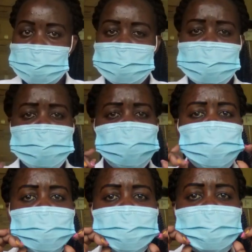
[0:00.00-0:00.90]
These
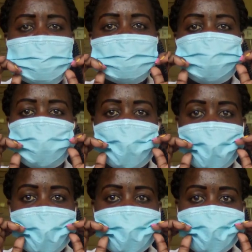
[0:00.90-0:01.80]
droplets are too
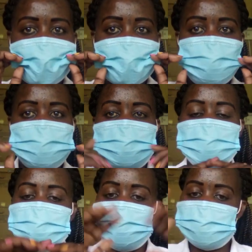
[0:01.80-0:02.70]
heavy to
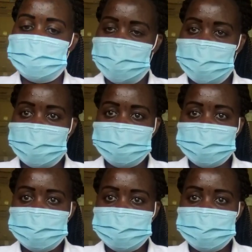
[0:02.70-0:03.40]
hang in the air